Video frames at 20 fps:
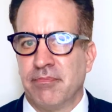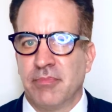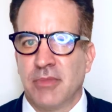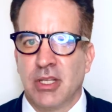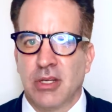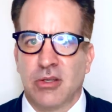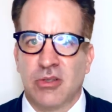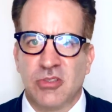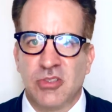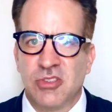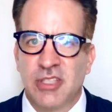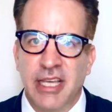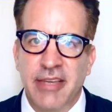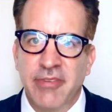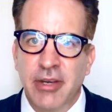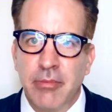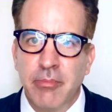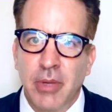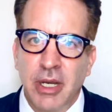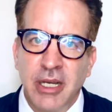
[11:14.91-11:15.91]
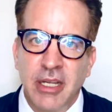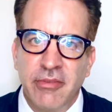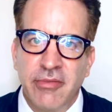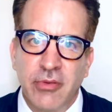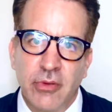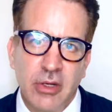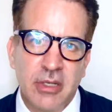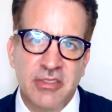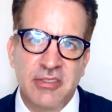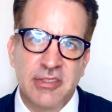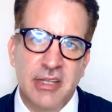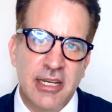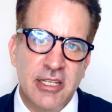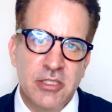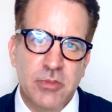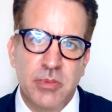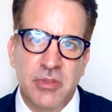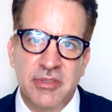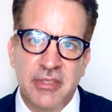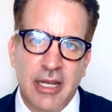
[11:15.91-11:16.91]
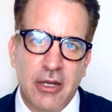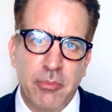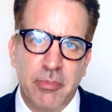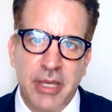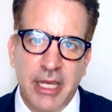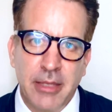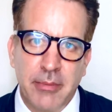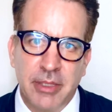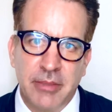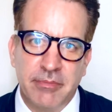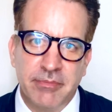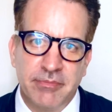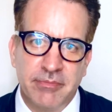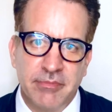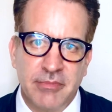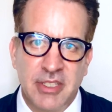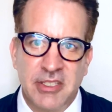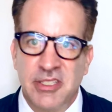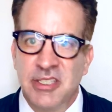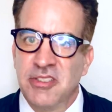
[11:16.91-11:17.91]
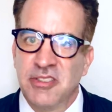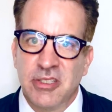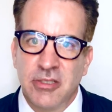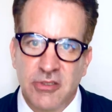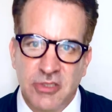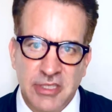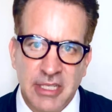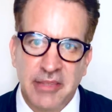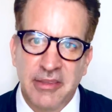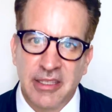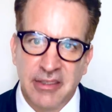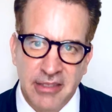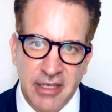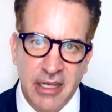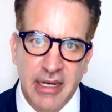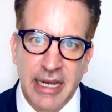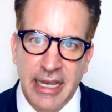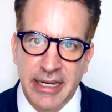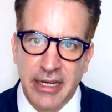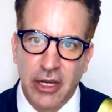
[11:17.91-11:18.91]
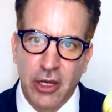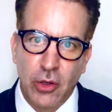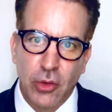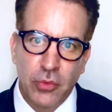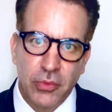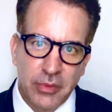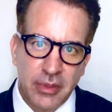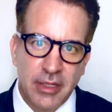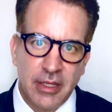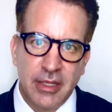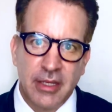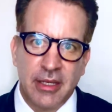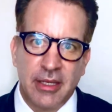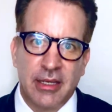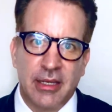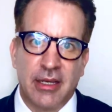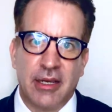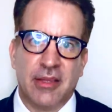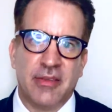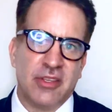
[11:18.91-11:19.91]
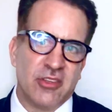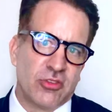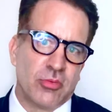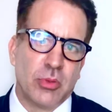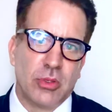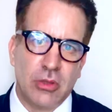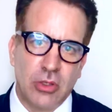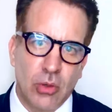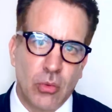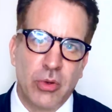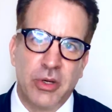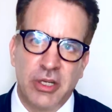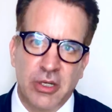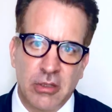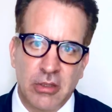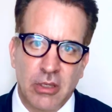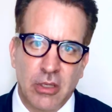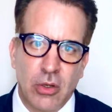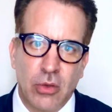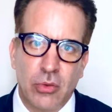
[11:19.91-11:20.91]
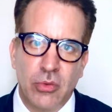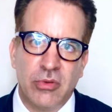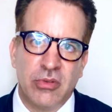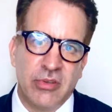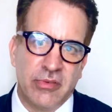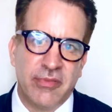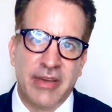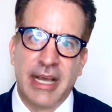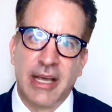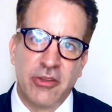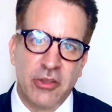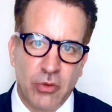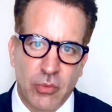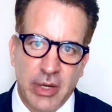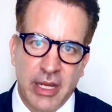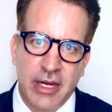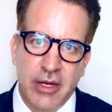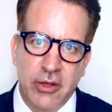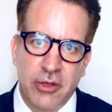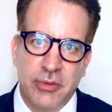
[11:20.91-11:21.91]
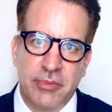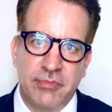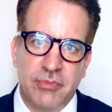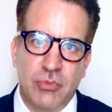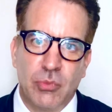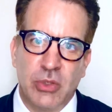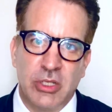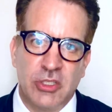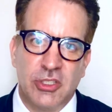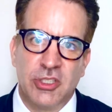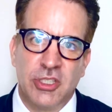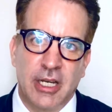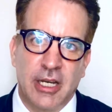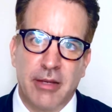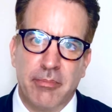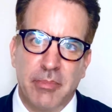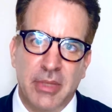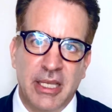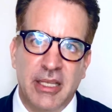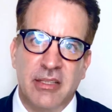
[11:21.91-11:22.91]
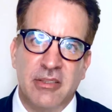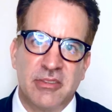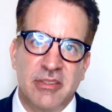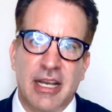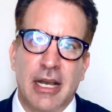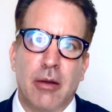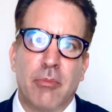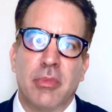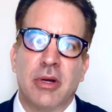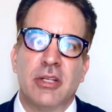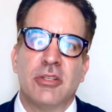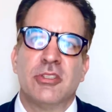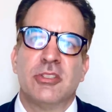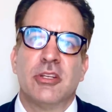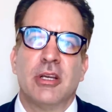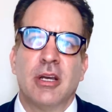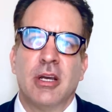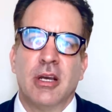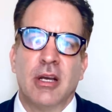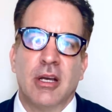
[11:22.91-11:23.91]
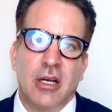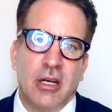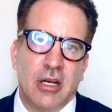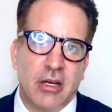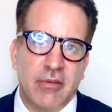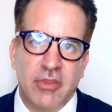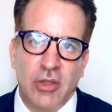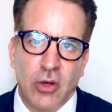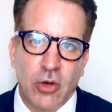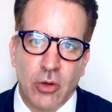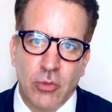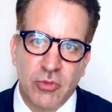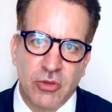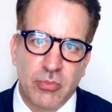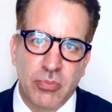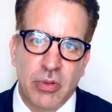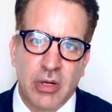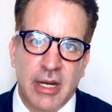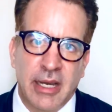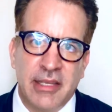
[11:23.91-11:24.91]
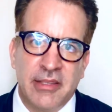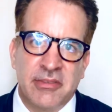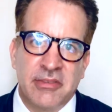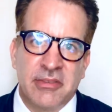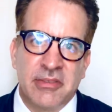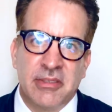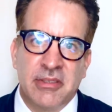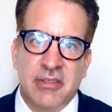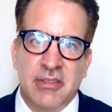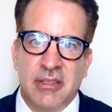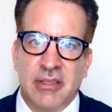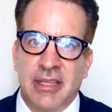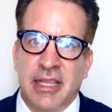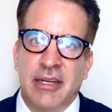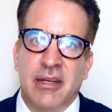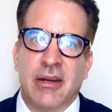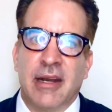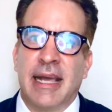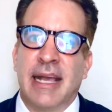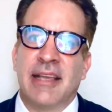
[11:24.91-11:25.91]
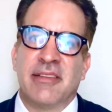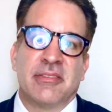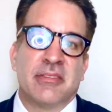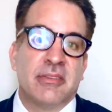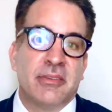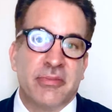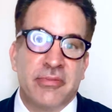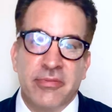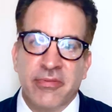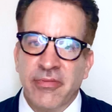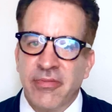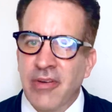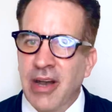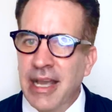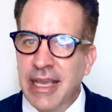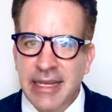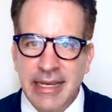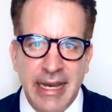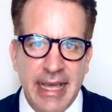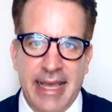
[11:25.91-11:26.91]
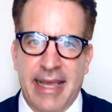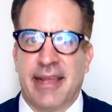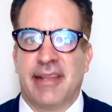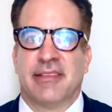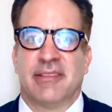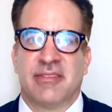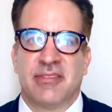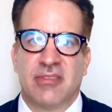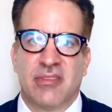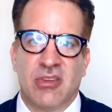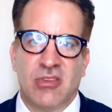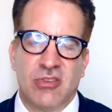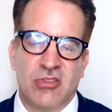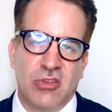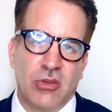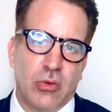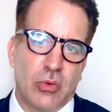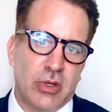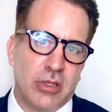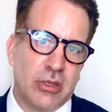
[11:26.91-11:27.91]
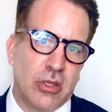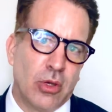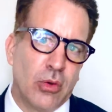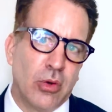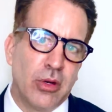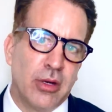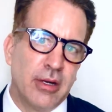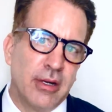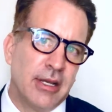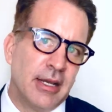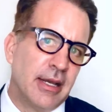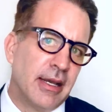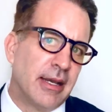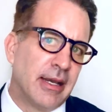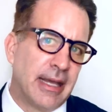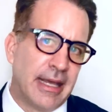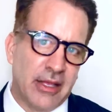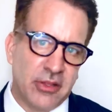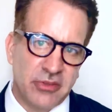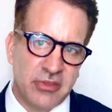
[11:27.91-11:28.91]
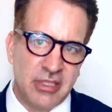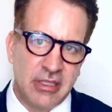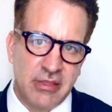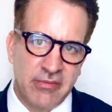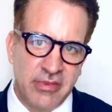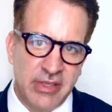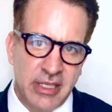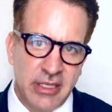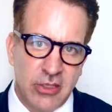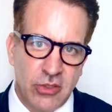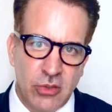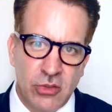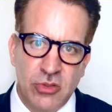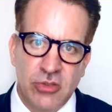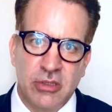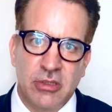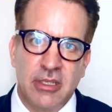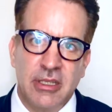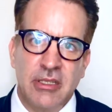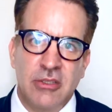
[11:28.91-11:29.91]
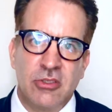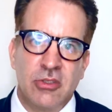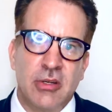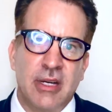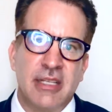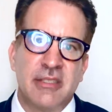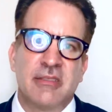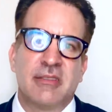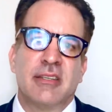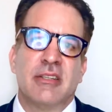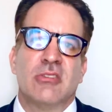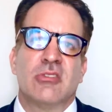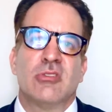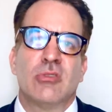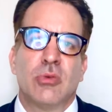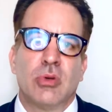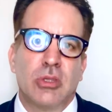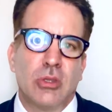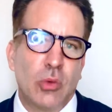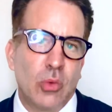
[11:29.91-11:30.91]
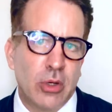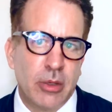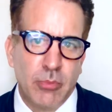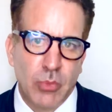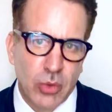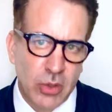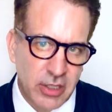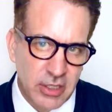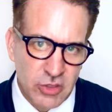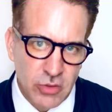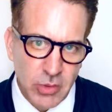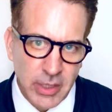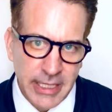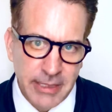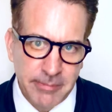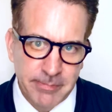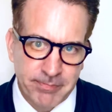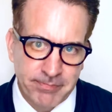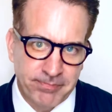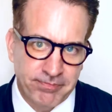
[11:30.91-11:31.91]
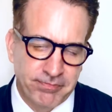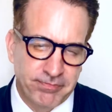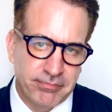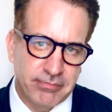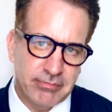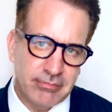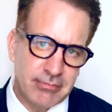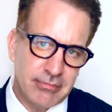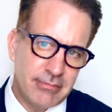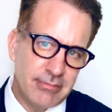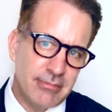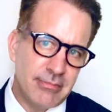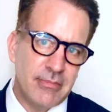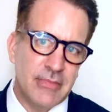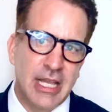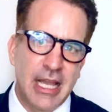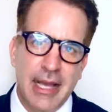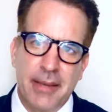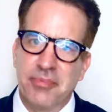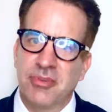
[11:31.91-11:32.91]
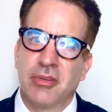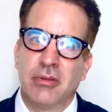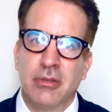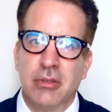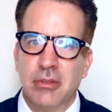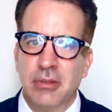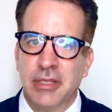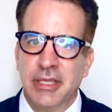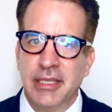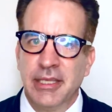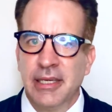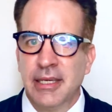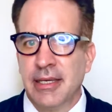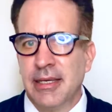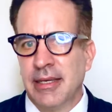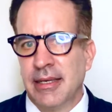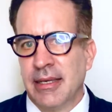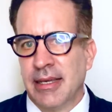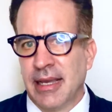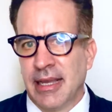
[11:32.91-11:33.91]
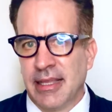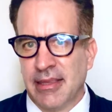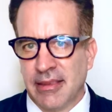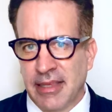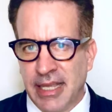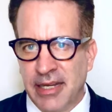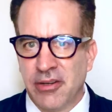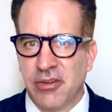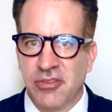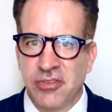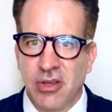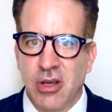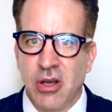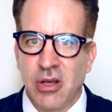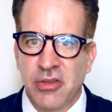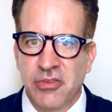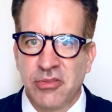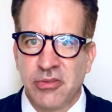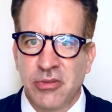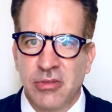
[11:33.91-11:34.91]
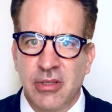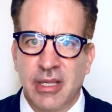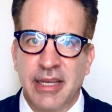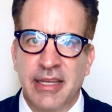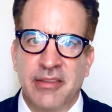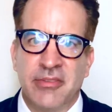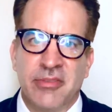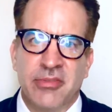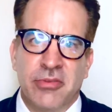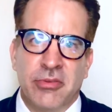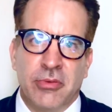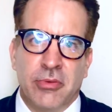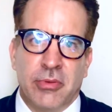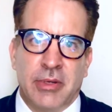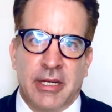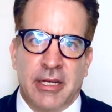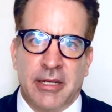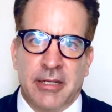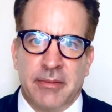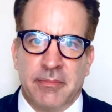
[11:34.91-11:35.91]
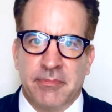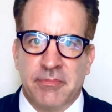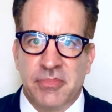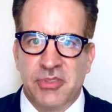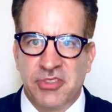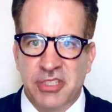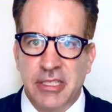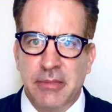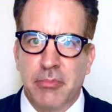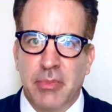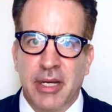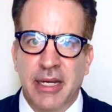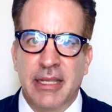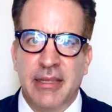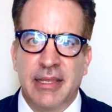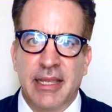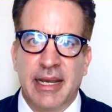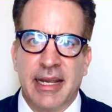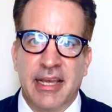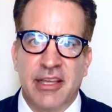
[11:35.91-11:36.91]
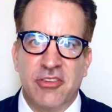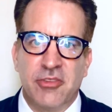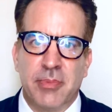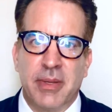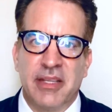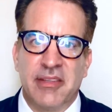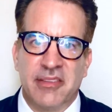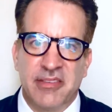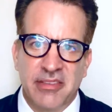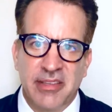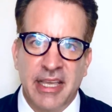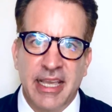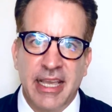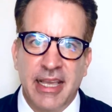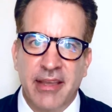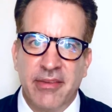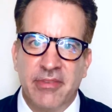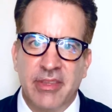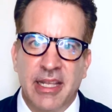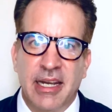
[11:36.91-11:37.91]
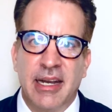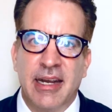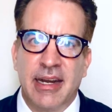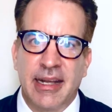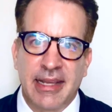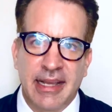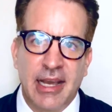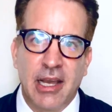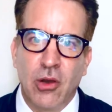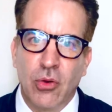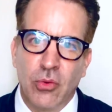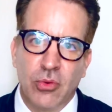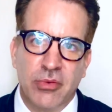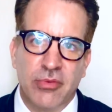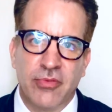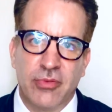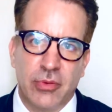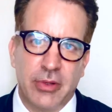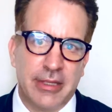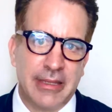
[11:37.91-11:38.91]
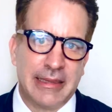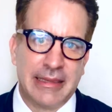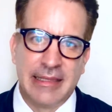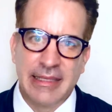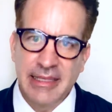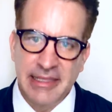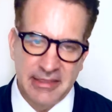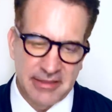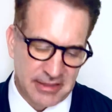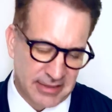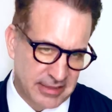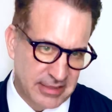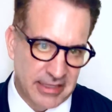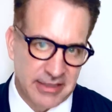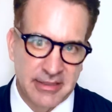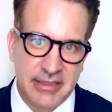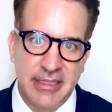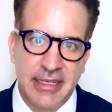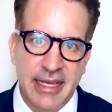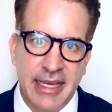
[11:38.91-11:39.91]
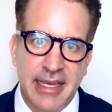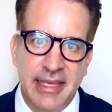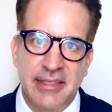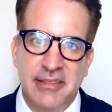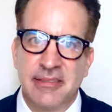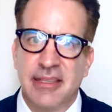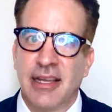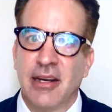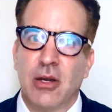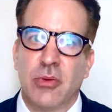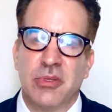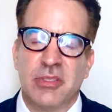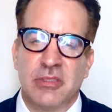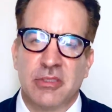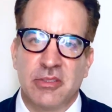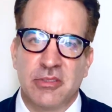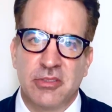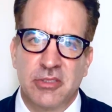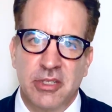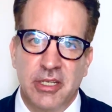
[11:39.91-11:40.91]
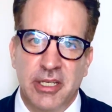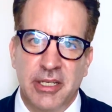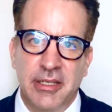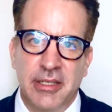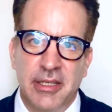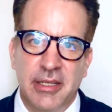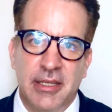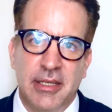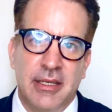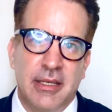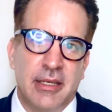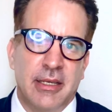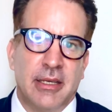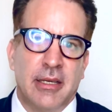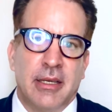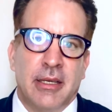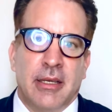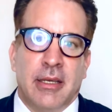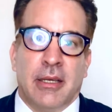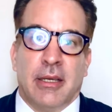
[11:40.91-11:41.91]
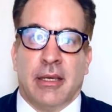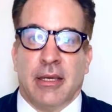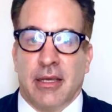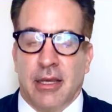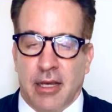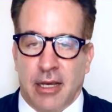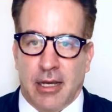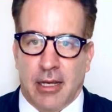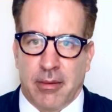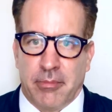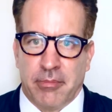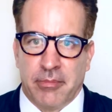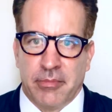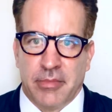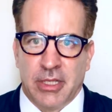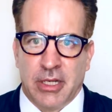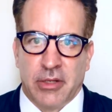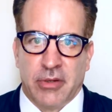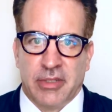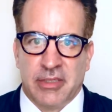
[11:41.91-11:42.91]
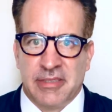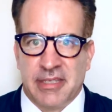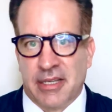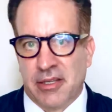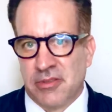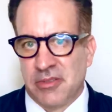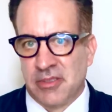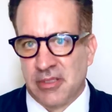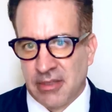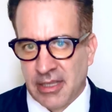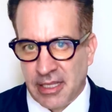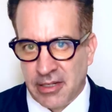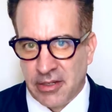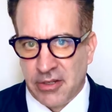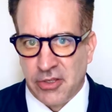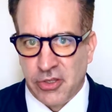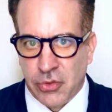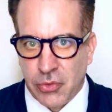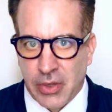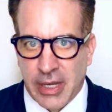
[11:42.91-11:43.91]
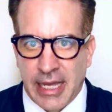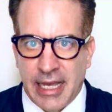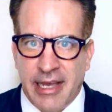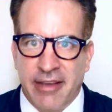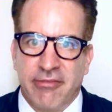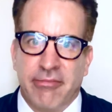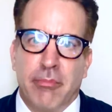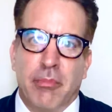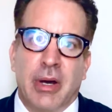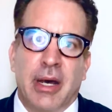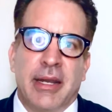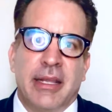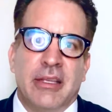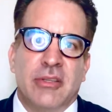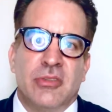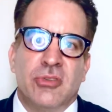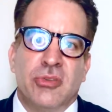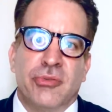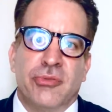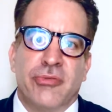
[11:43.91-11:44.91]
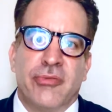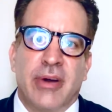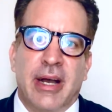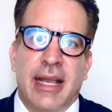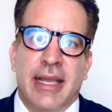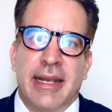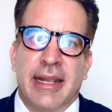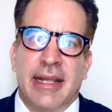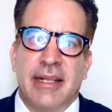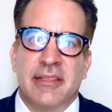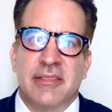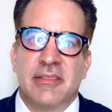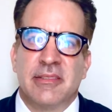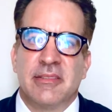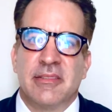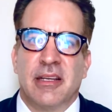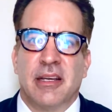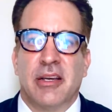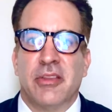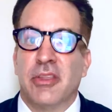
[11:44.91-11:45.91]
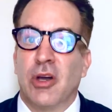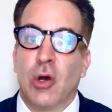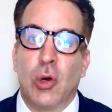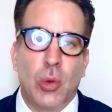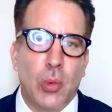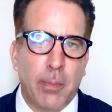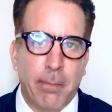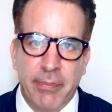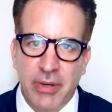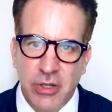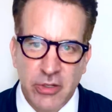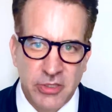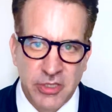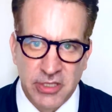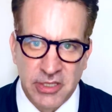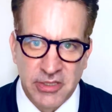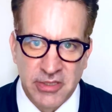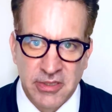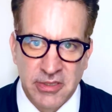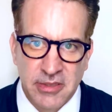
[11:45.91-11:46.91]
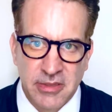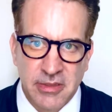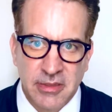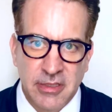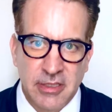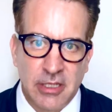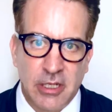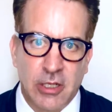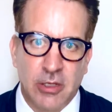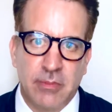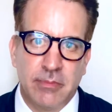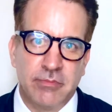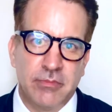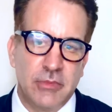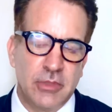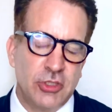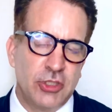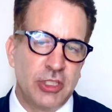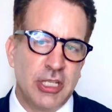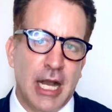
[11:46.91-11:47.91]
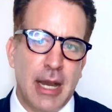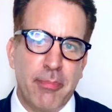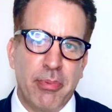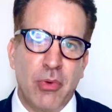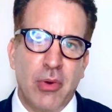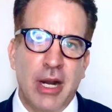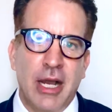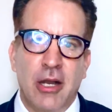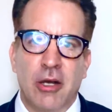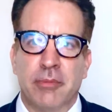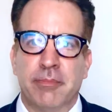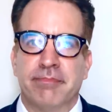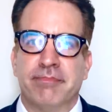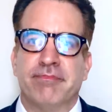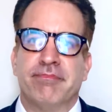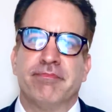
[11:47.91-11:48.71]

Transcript: you know, save up money for a sizable down payment. It's easier said than done, I know. This will lower your loan to value ratio, which means how much of the home's price the lender has to finance. So a lower LTV usually translates to a lower mortgage rate. Absolutely. And lenders also like to see money that has been saved in an account for at least 60 days. That always looks good. You know, it tells the lender you have money to finance the home purchase, you know, and shop around.